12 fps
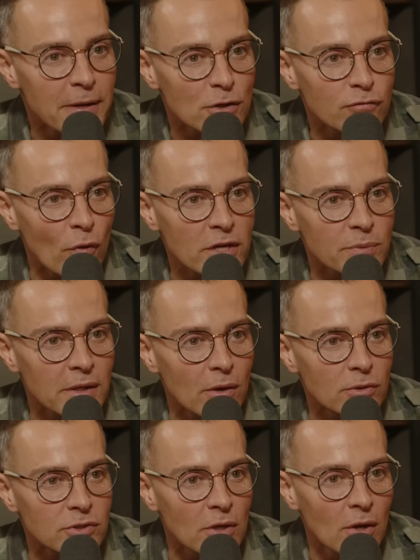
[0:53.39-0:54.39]
Peter's voice when he
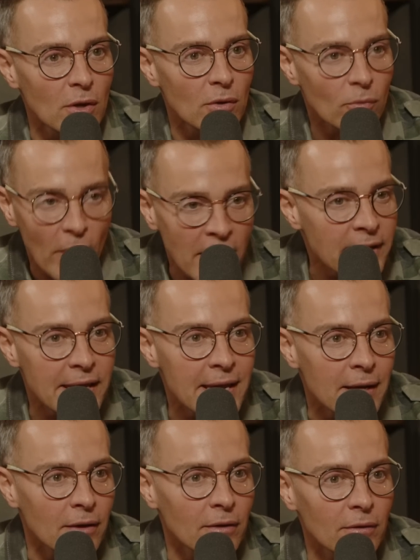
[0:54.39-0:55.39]
goes,
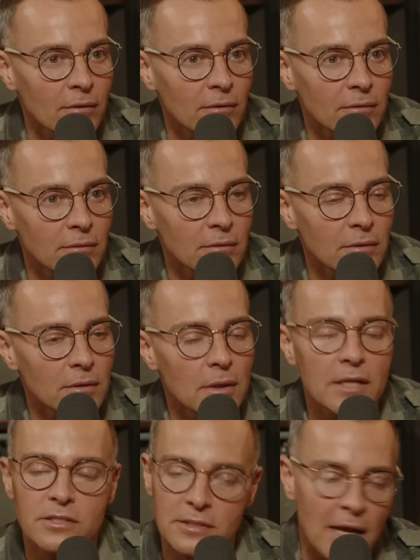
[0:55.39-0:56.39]
Wendy. what?
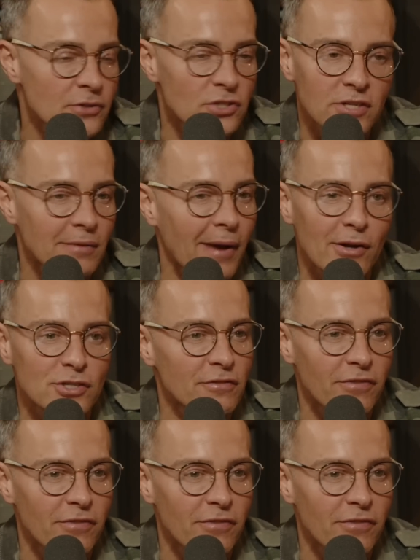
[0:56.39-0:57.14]
It sounds just like Michael J.